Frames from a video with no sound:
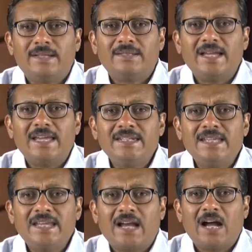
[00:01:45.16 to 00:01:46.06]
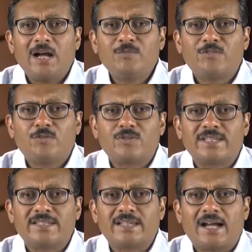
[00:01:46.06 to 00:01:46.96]
The Indian Armed
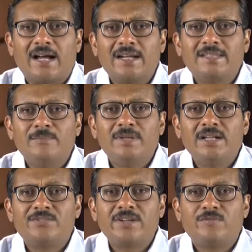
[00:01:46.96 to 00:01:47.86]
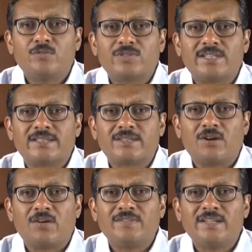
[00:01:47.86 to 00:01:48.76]
Forces are the military forces
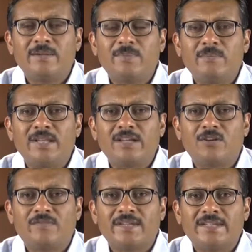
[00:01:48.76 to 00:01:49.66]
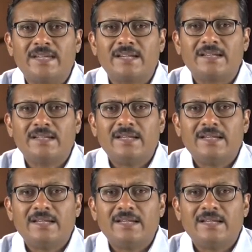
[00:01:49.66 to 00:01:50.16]
of the Republic of India